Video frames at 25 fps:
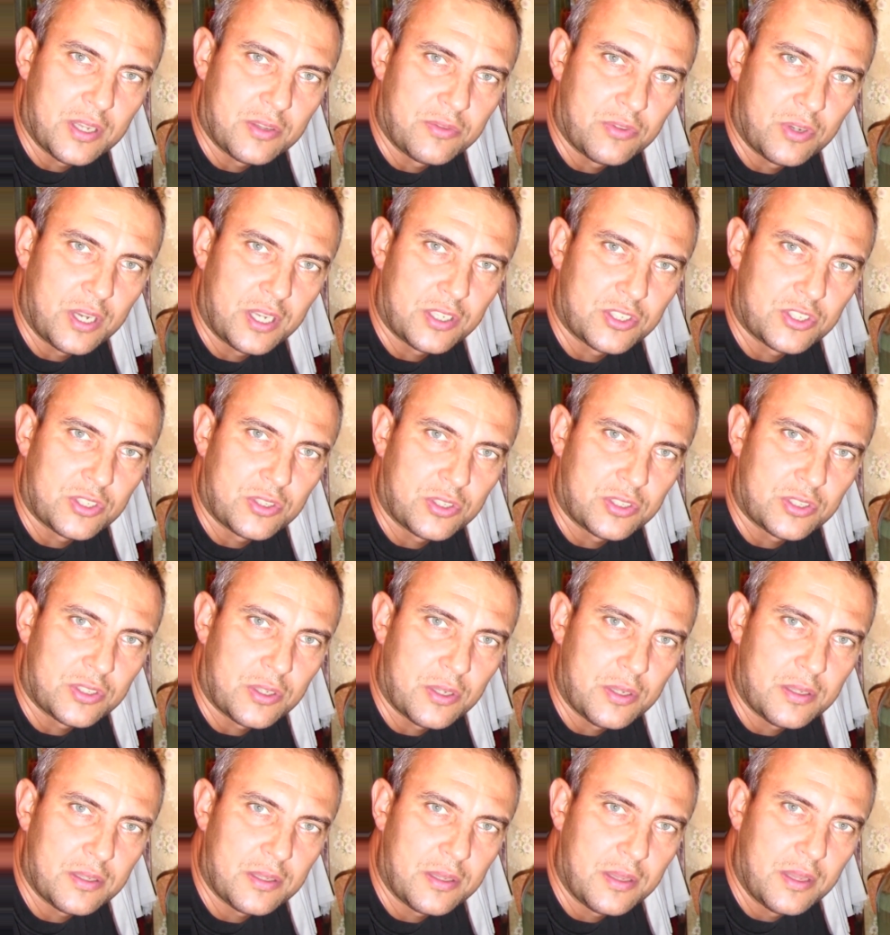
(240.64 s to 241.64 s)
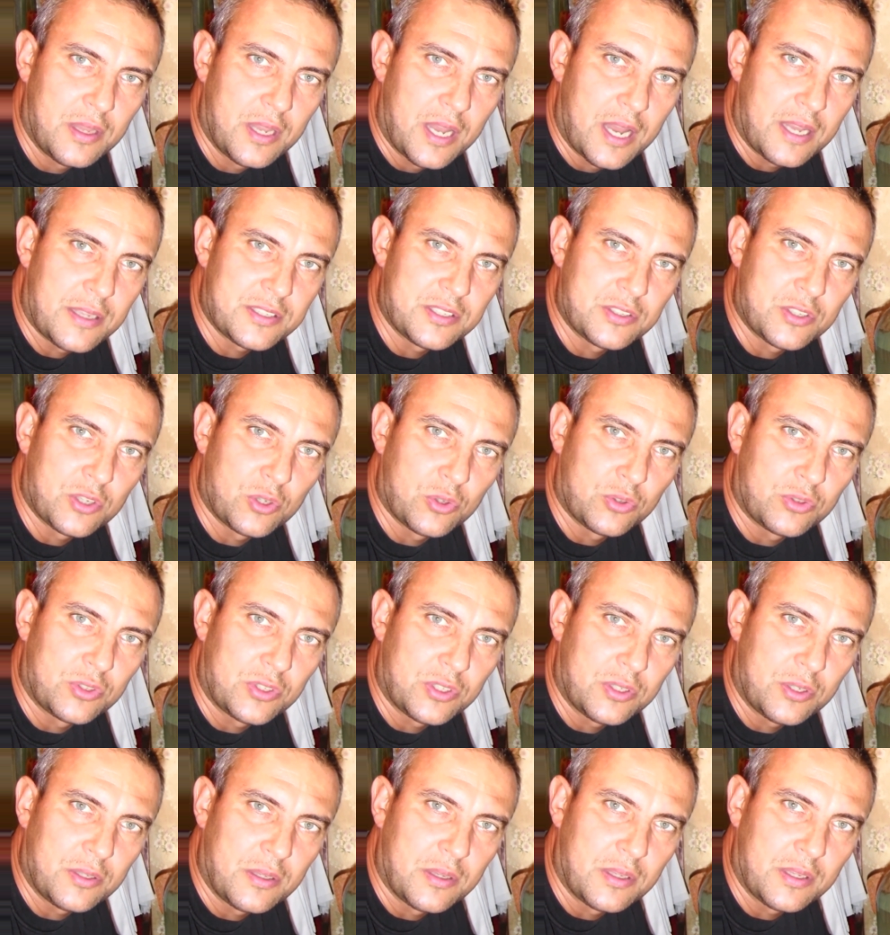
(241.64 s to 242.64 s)
fractions,
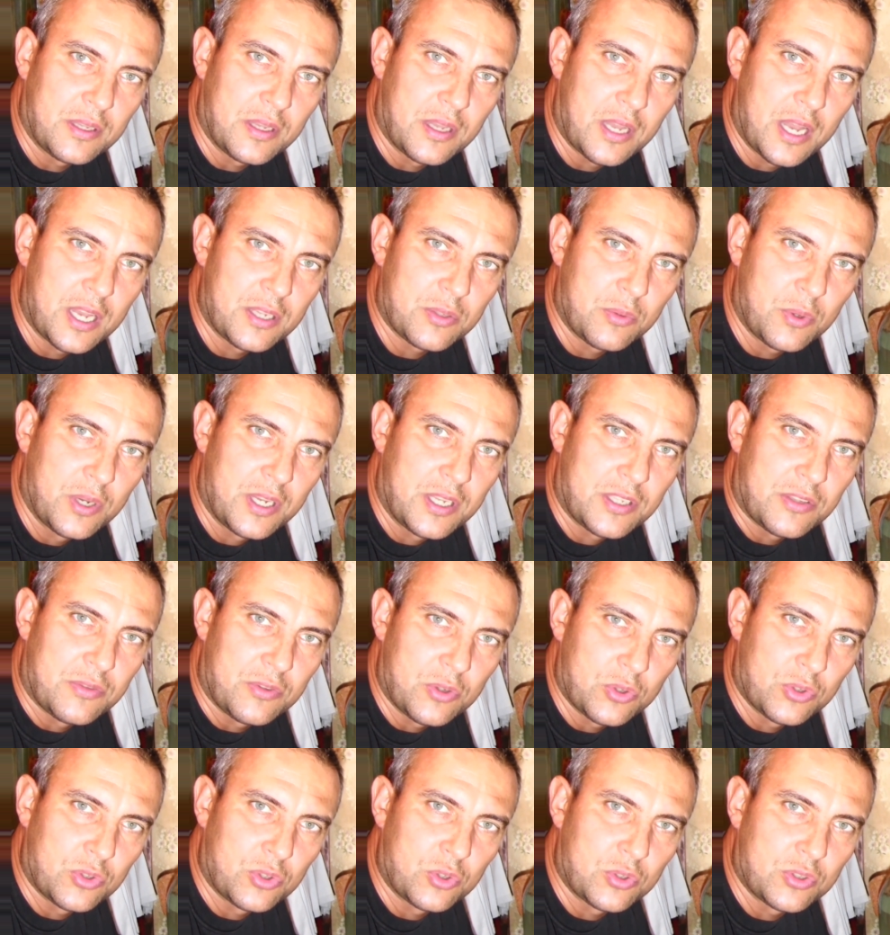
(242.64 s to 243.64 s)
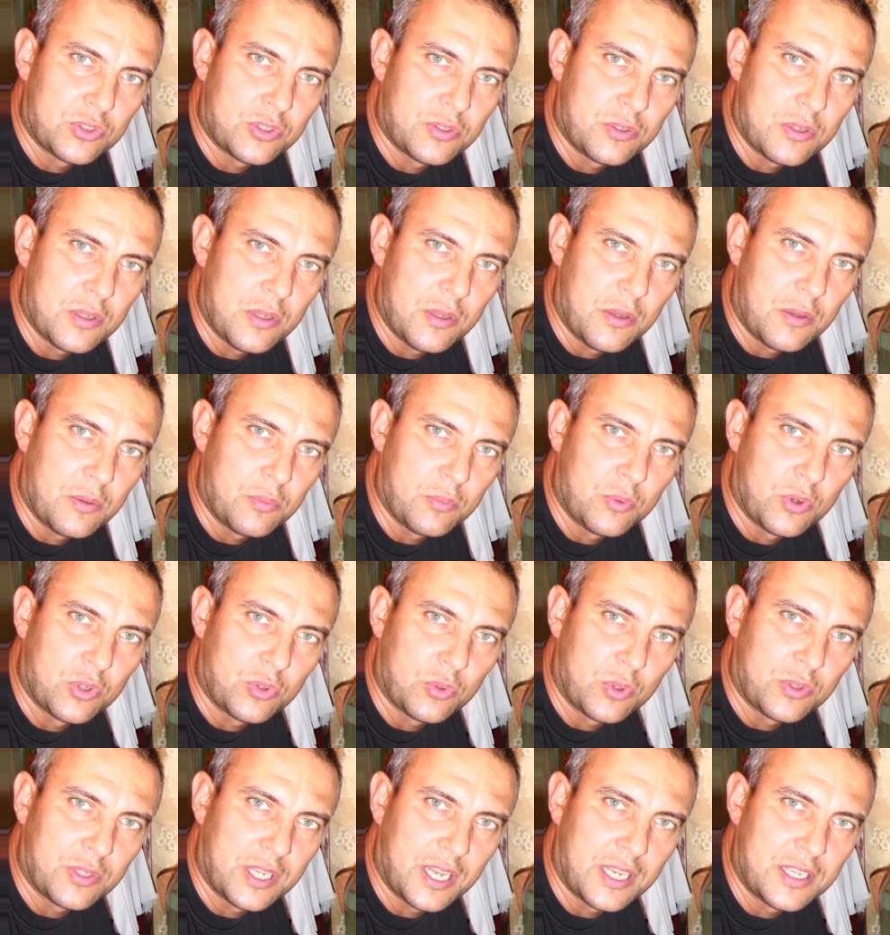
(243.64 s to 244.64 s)
acetones, as well as fusels, which
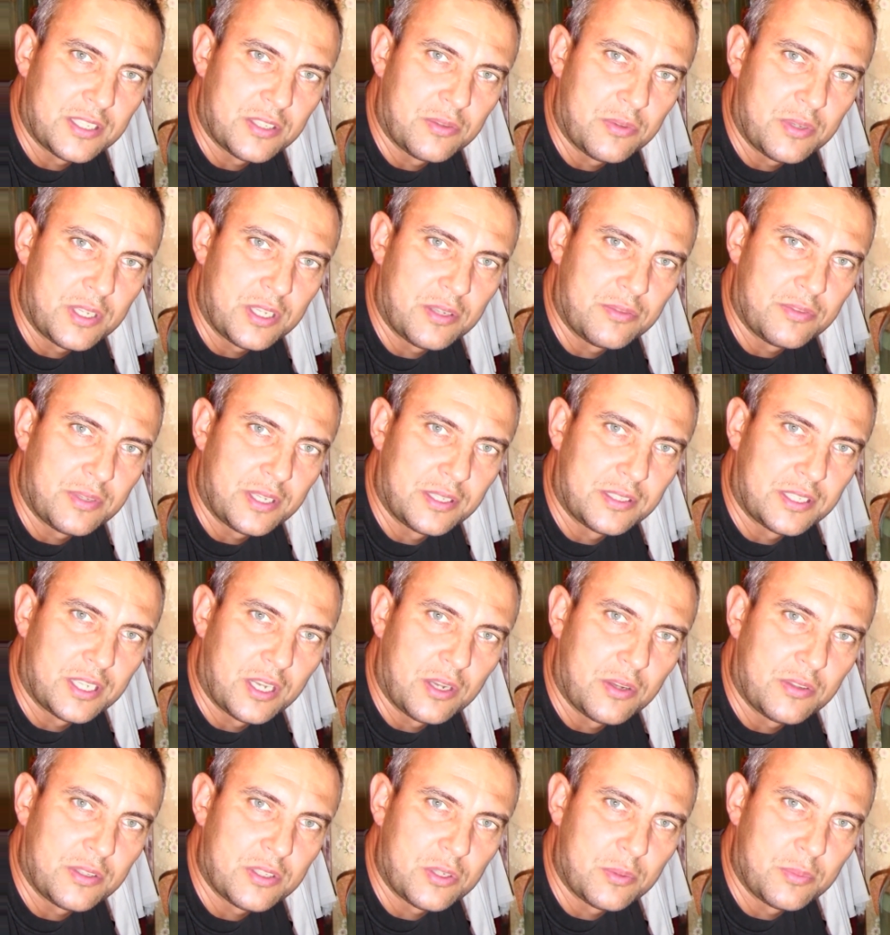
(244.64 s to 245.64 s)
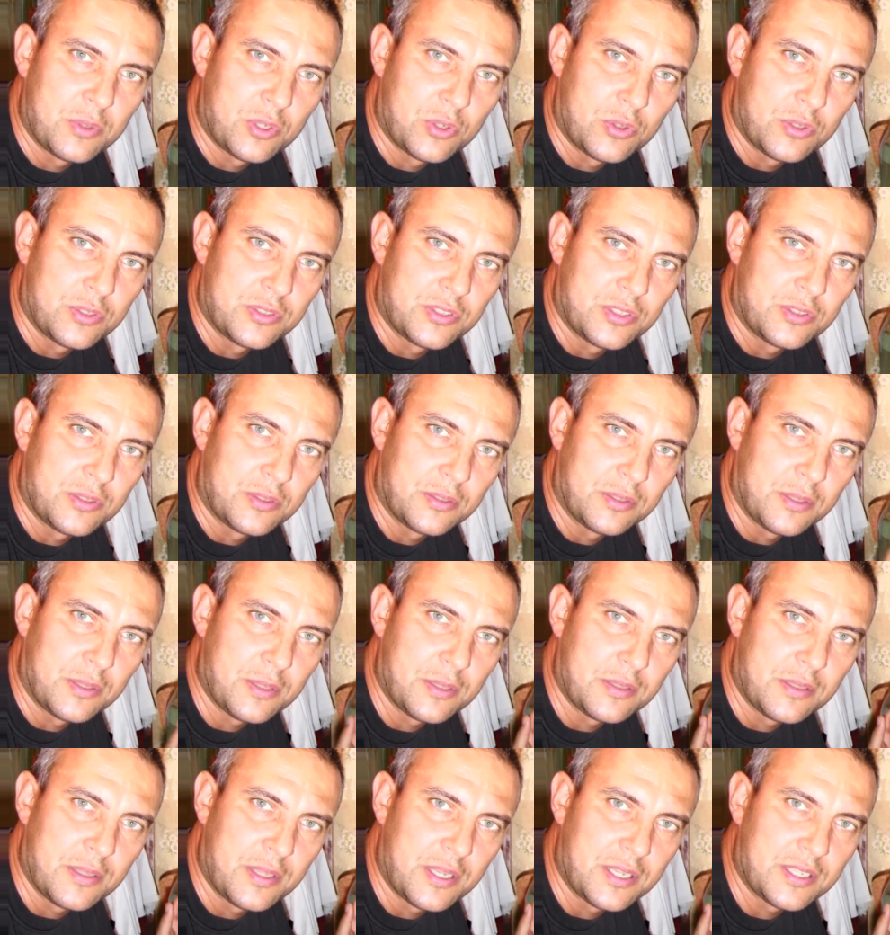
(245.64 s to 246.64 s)
will negatively affect health and appearance.
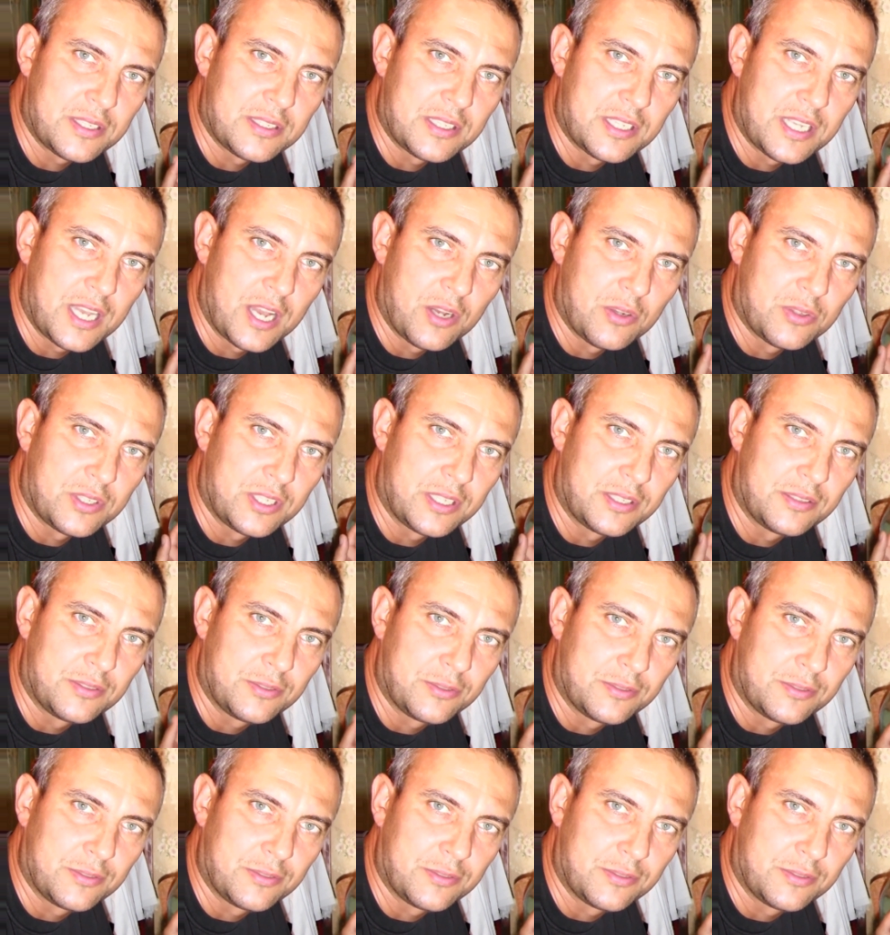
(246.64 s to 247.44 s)
It is cloudy.